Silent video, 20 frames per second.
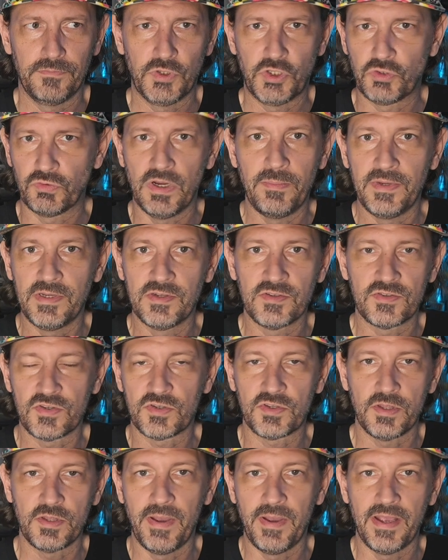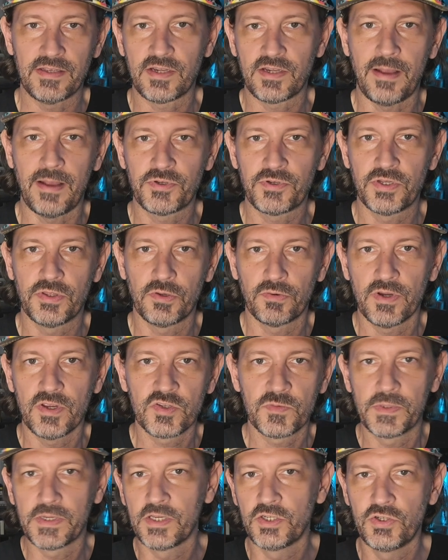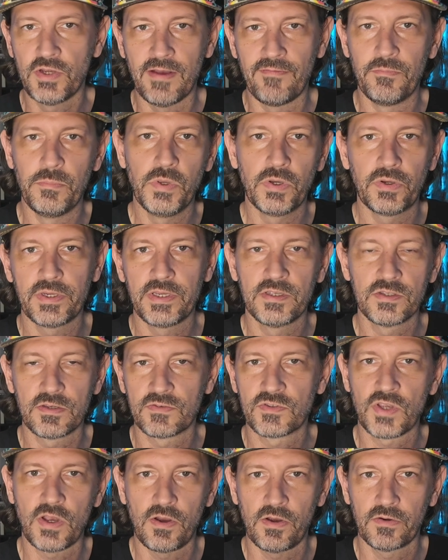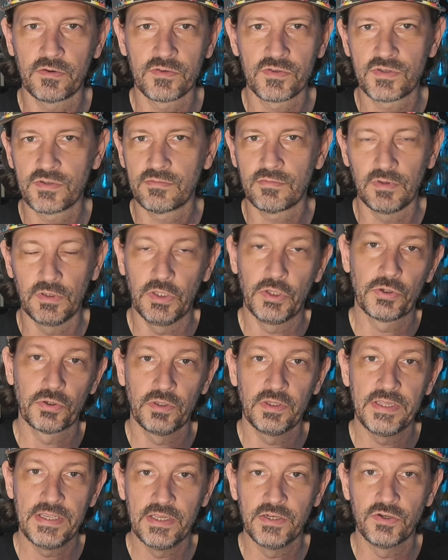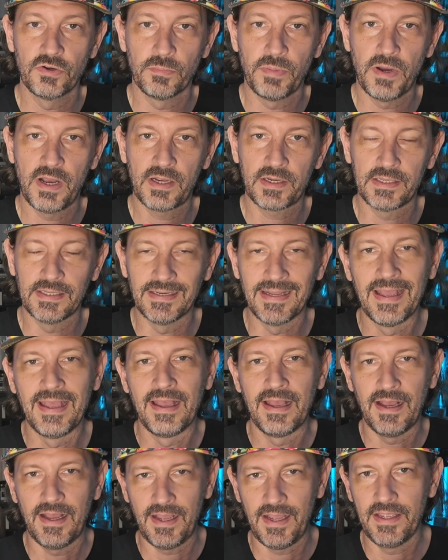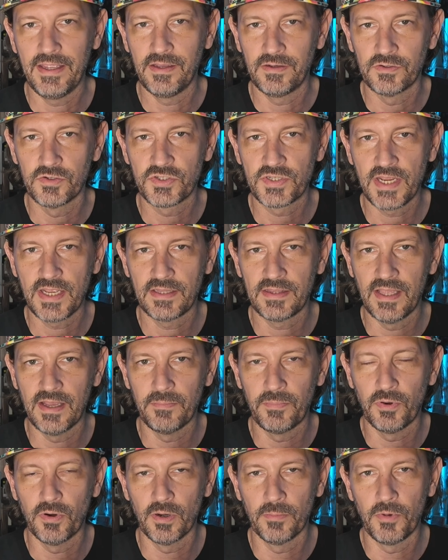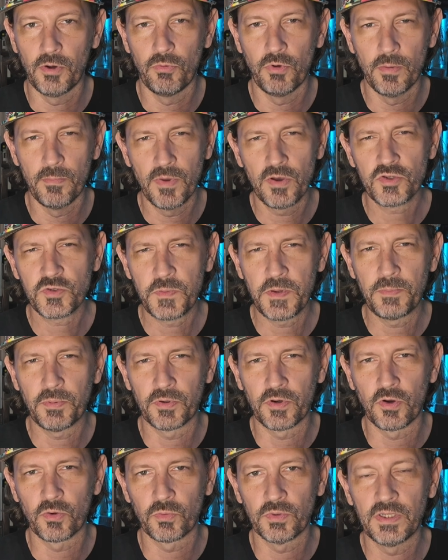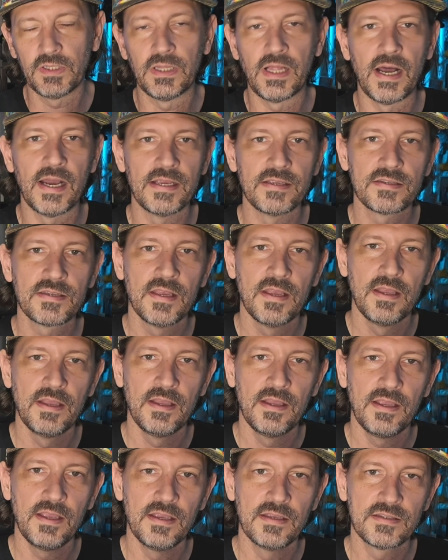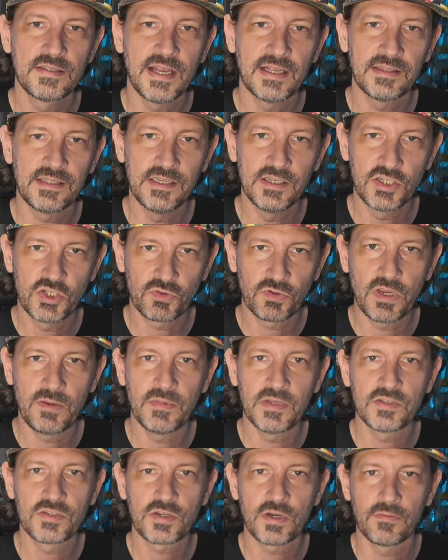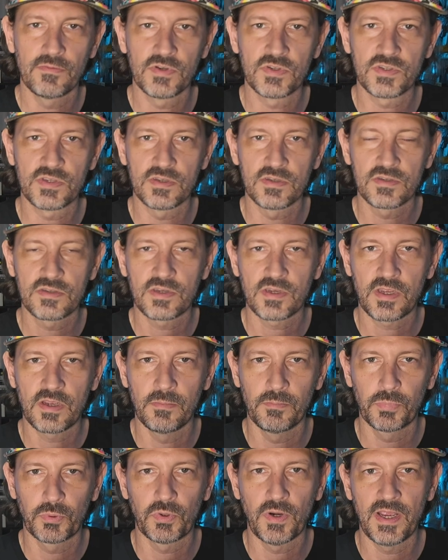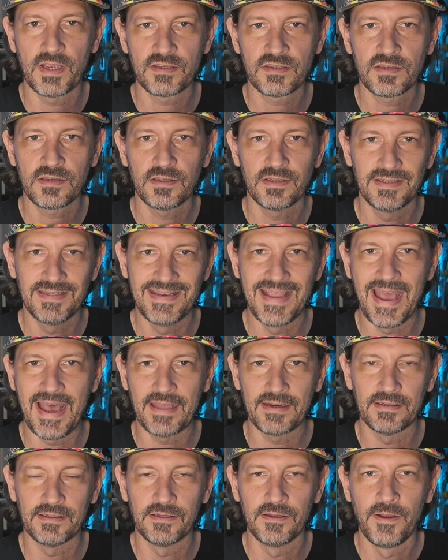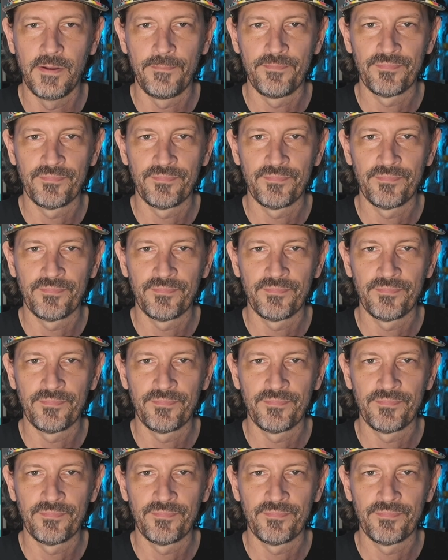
streaming is just the best option there is because you have millions of songs literally in your pocket. I understand that part, but what most people don't realize is that these streaming services compress data